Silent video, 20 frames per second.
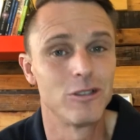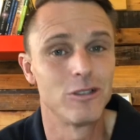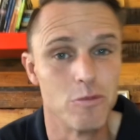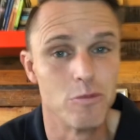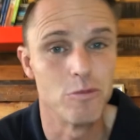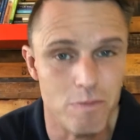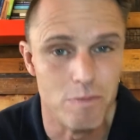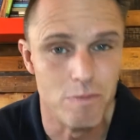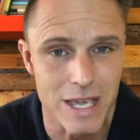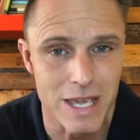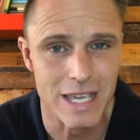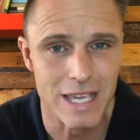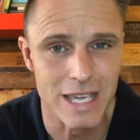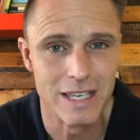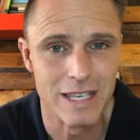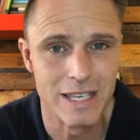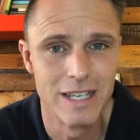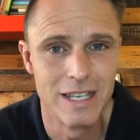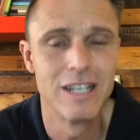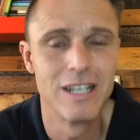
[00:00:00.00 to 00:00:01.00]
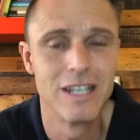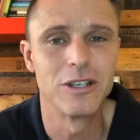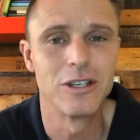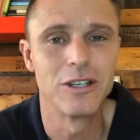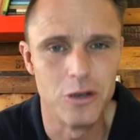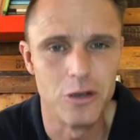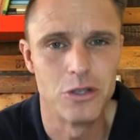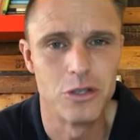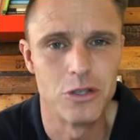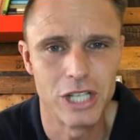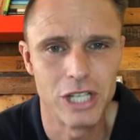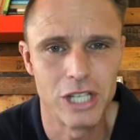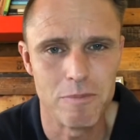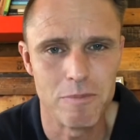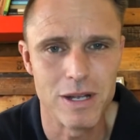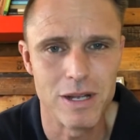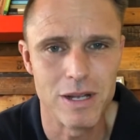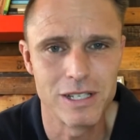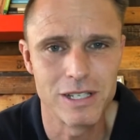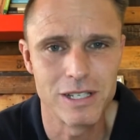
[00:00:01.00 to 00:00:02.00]
to be good
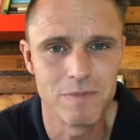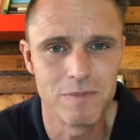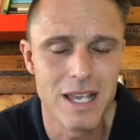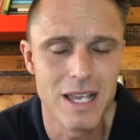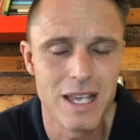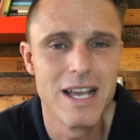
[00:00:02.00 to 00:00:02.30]
shepherds?